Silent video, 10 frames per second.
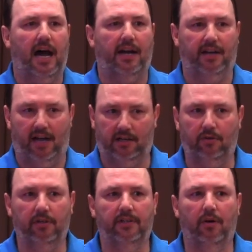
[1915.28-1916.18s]
I knock
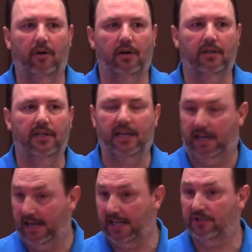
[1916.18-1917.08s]
on the door
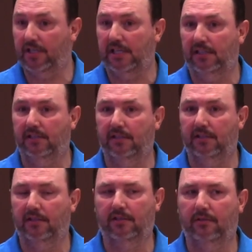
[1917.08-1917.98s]
and I see.
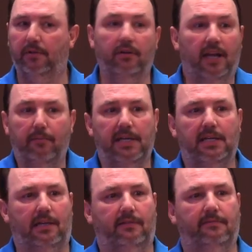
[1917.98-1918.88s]
Will you let me in?